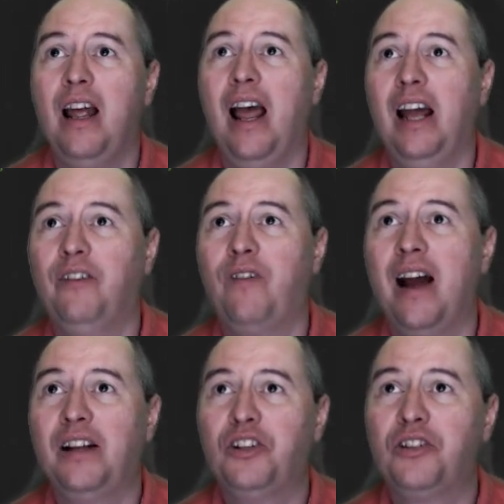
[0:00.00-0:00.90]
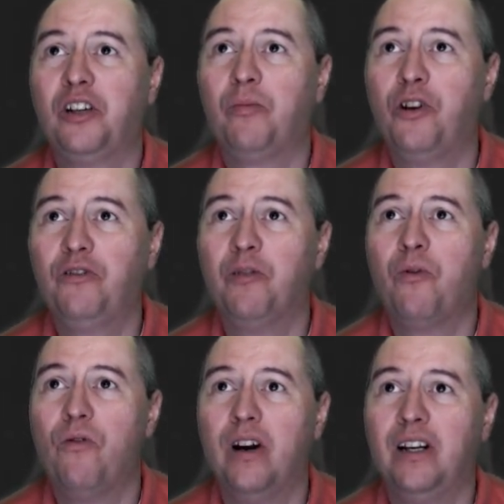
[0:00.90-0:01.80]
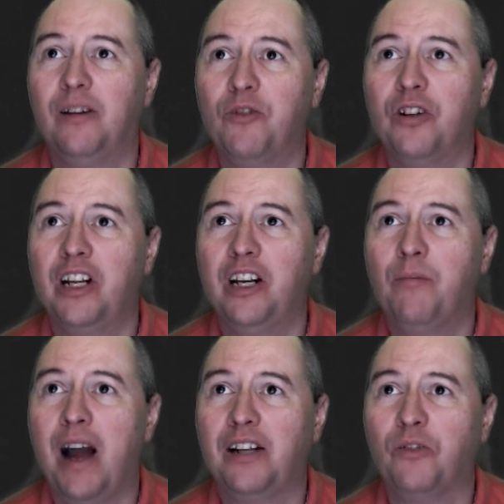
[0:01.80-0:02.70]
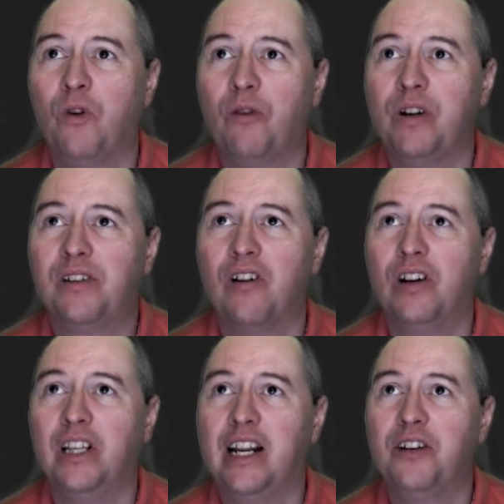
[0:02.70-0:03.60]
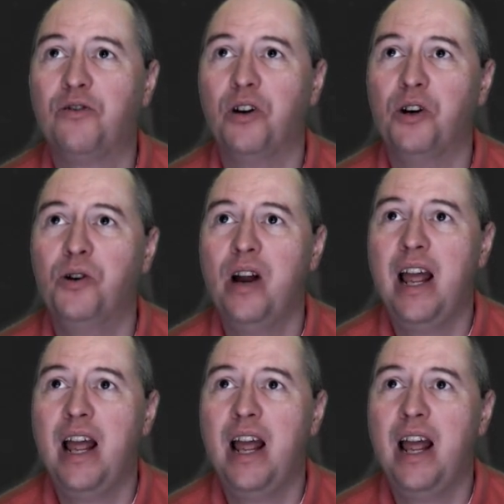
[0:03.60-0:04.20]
and in fact, just to prove the point, I'm going to get it back to what we saw in the intro,